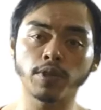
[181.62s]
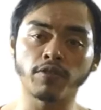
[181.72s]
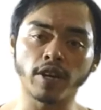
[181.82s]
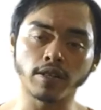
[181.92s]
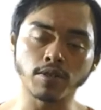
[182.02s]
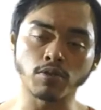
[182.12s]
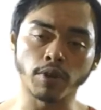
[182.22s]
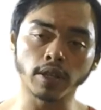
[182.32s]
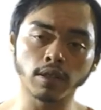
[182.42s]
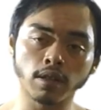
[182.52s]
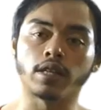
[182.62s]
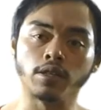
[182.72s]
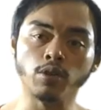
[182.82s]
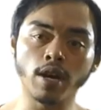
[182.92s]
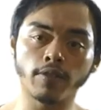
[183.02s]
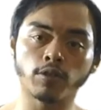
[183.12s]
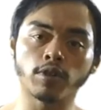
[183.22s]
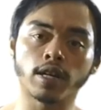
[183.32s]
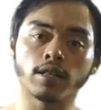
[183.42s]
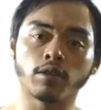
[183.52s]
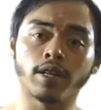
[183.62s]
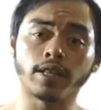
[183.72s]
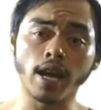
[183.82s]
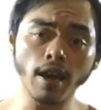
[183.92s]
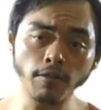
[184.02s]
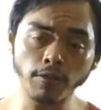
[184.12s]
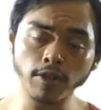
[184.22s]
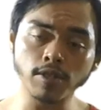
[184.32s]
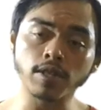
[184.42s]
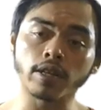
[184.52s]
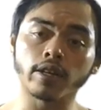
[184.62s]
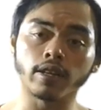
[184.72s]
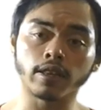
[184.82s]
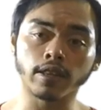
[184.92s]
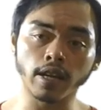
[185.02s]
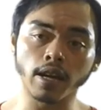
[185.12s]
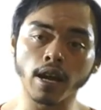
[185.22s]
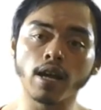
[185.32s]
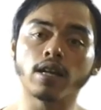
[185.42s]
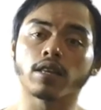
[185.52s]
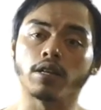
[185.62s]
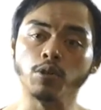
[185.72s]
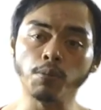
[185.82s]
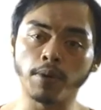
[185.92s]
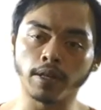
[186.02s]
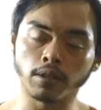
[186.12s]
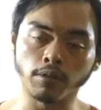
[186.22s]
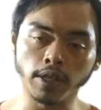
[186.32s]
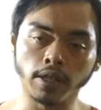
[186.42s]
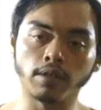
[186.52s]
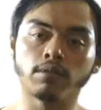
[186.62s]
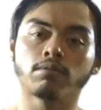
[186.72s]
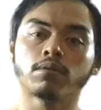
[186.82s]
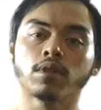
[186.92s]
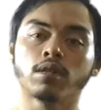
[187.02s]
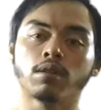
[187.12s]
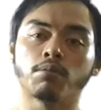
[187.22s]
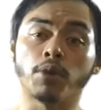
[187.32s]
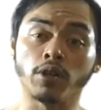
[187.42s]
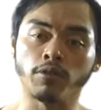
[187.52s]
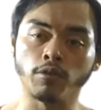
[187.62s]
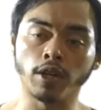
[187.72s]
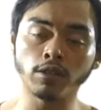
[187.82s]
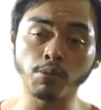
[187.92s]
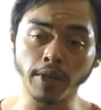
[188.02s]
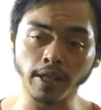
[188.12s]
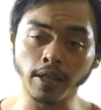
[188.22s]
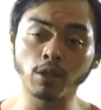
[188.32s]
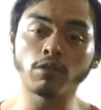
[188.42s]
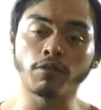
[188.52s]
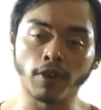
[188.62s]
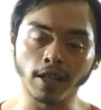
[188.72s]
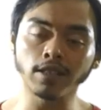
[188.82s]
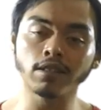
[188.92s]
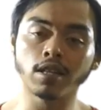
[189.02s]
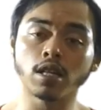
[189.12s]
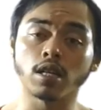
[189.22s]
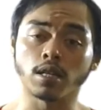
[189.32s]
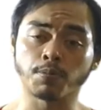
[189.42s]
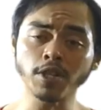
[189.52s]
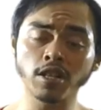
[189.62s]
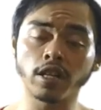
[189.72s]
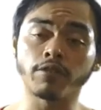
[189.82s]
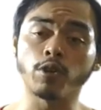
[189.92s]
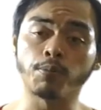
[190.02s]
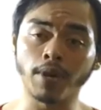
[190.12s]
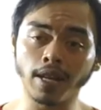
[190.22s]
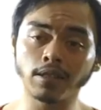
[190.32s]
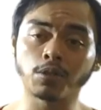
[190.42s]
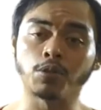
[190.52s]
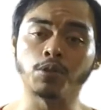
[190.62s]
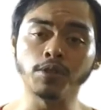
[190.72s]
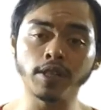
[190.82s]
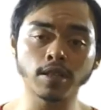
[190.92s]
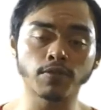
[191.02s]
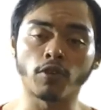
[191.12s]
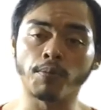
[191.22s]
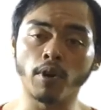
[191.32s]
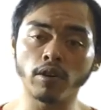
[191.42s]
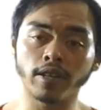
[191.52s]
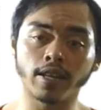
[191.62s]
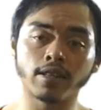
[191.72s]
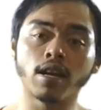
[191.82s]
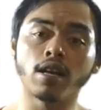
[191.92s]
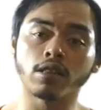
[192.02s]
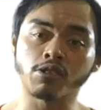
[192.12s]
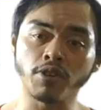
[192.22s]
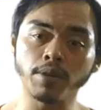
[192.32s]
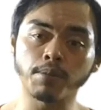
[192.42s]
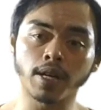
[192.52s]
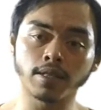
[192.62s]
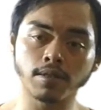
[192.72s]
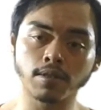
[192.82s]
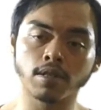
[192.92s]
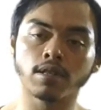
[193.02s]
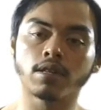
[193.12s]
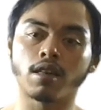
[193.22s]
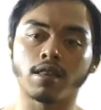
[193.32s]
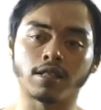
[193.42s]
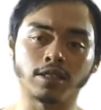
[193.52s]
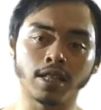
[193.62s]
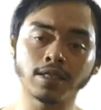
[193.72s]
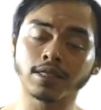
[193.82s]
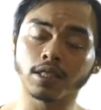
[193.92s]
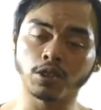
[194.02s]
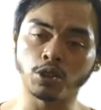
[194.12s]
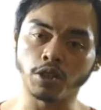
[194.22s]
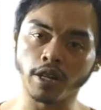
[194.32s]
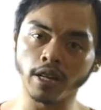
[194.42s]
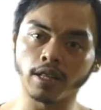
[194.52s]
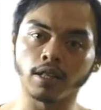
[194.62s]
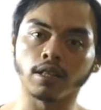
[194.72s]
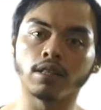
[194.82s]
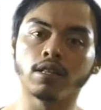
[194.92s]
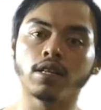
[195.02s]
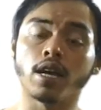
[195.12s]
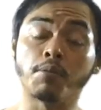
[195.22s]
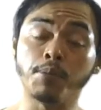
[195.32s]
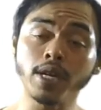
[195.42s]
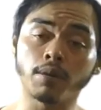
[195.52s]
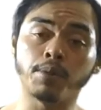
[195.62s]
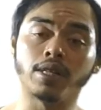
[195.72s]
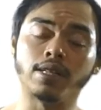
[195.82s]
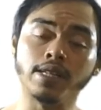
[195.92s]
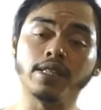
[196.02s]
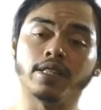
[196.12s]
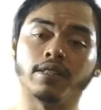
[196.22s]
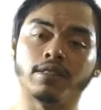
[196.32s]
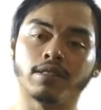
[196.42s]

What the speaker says: to be very strict, then you have to calculate every single thing that you plan to eat. But if you want to make keto fun, especially if you plan to do this for more than 3 months, then just chill and be a bit lenient.